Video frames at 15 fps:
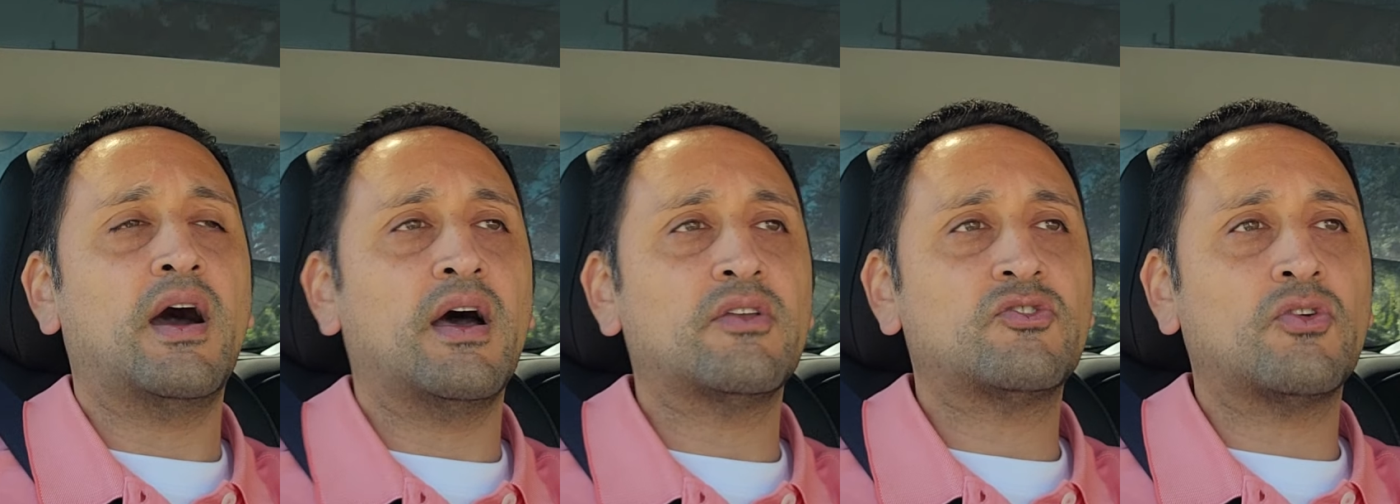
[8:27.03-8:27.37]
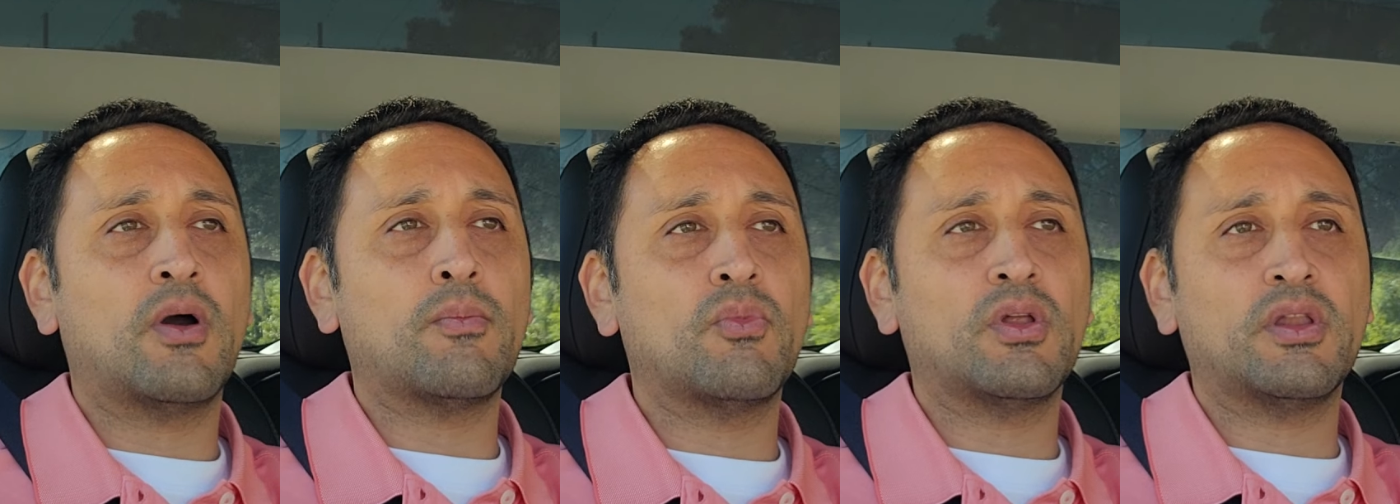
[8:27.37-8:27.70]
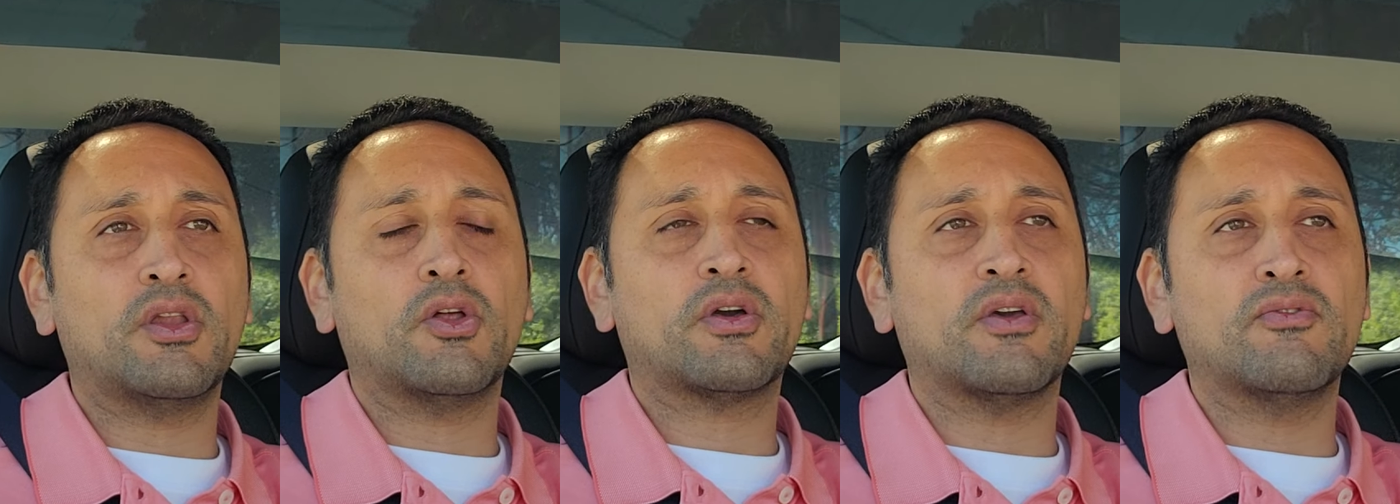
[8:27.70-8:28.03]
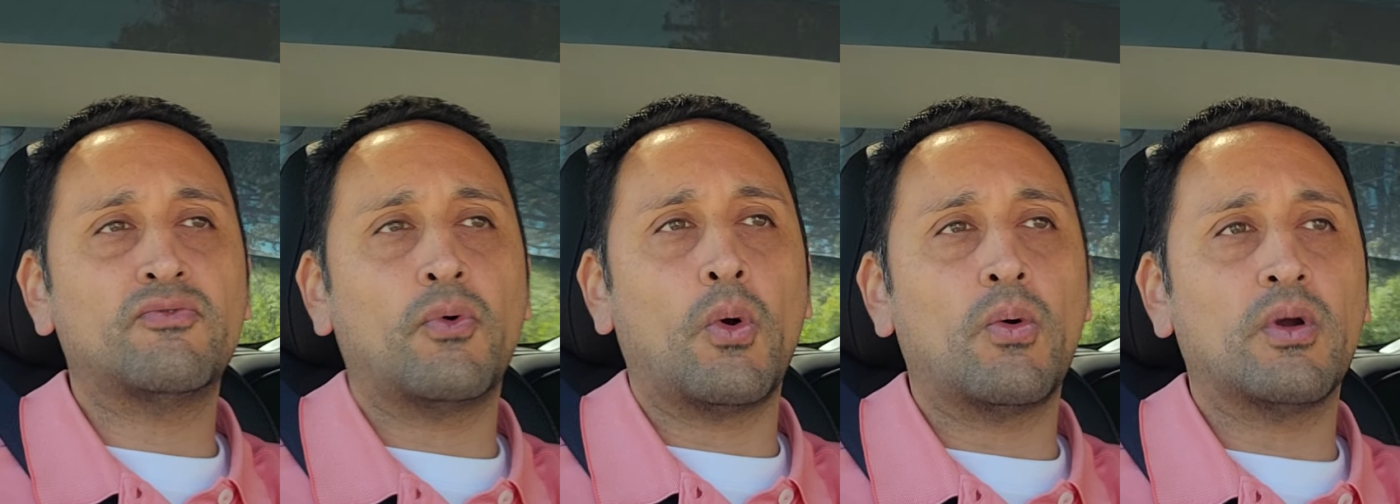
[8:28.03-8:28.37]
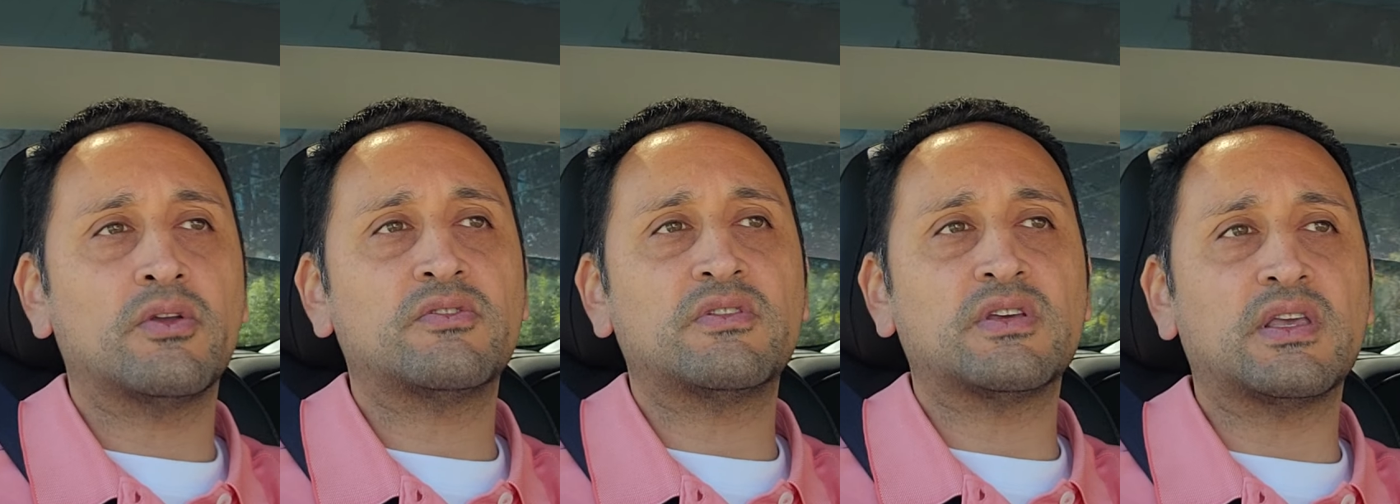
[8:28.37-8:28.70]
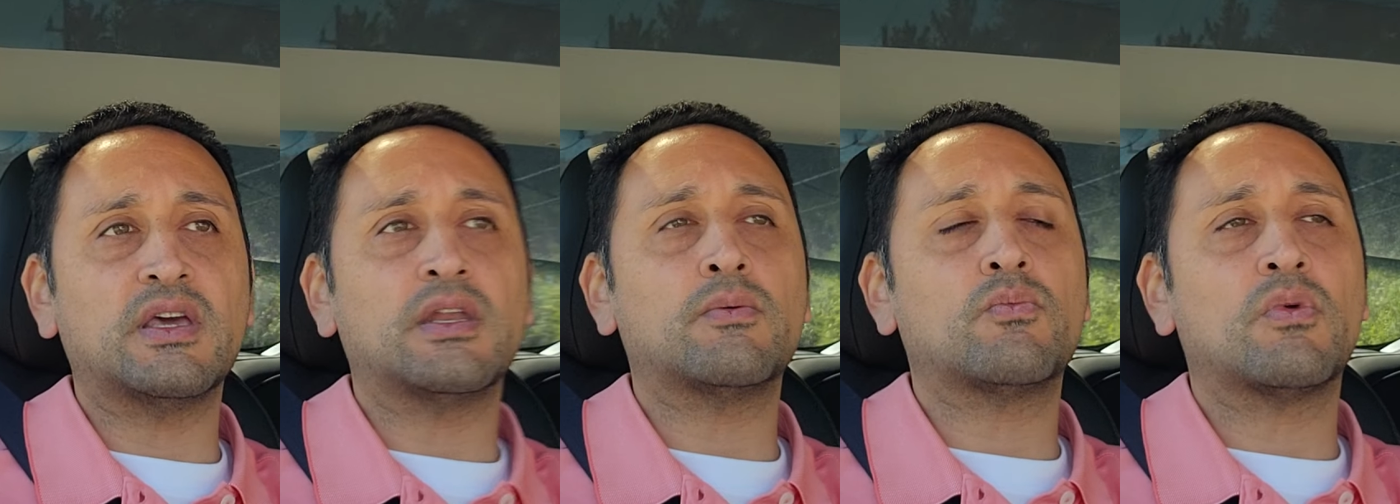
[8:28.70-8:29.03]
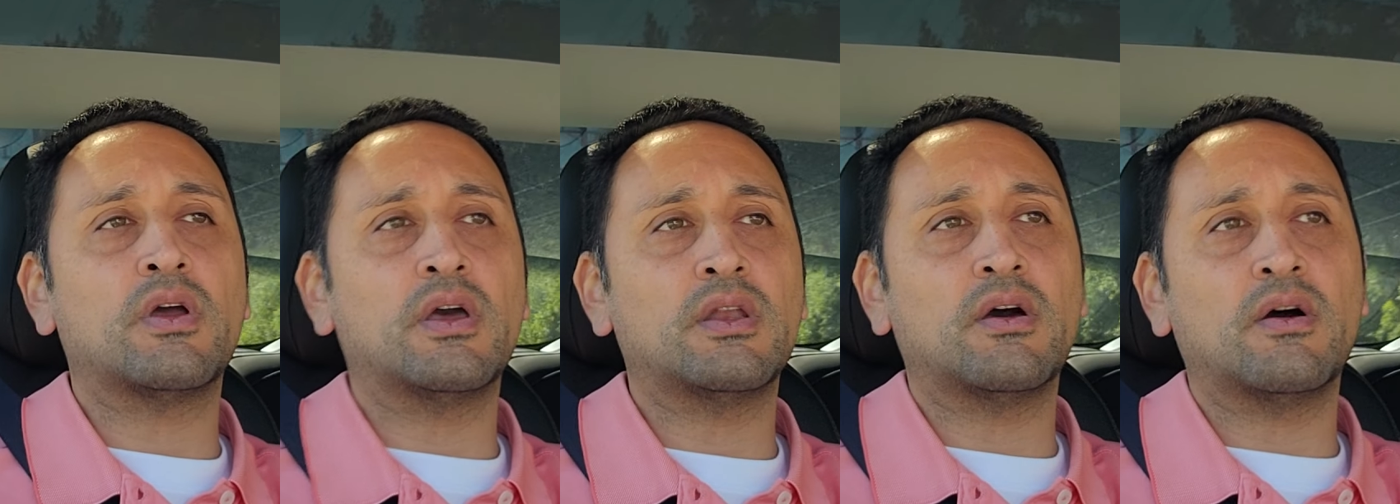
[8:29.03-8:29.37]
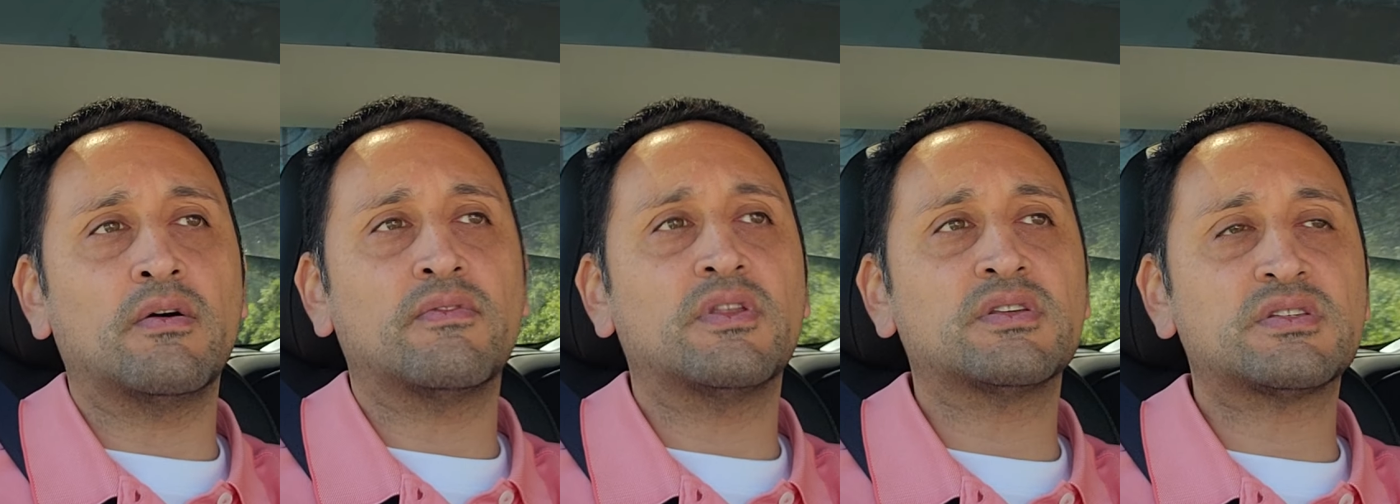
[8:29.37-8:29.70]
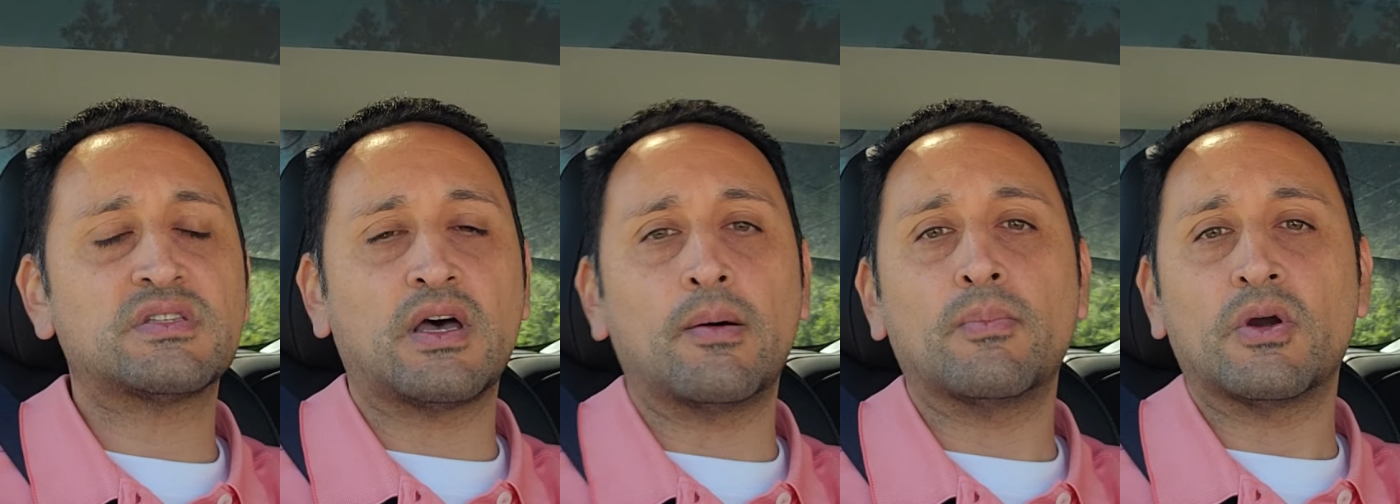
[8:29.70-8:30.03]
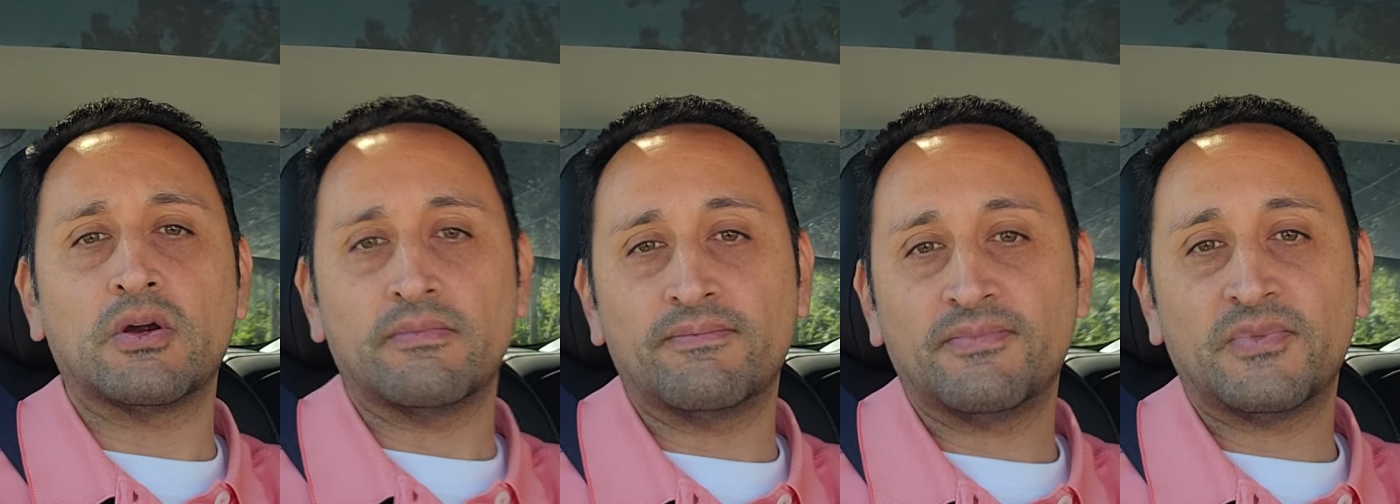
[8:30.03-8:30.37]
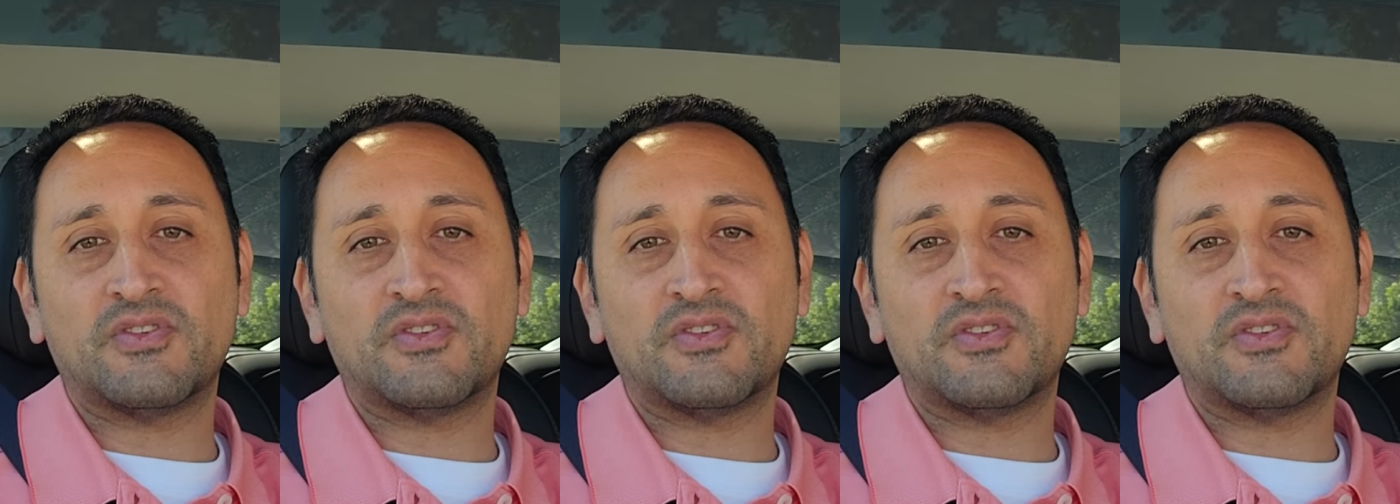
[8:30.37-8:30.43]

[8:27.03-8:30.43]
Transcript: So I'm really looking forward to getting rid of the summer.